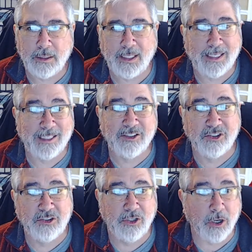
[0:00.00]
Like it's
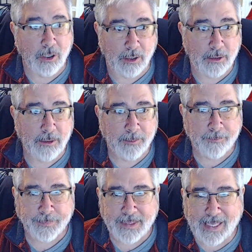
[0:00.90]
stark.
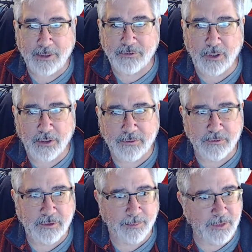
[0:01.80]
And it's
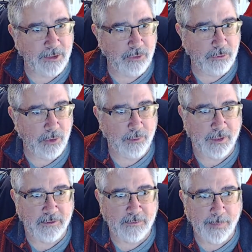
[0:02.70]
also something you
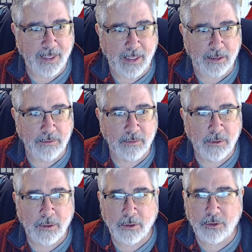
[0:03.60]
don't expect.
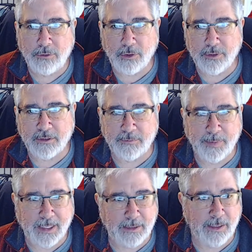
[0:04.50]
You don't
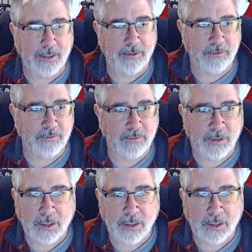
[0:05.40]
expect like this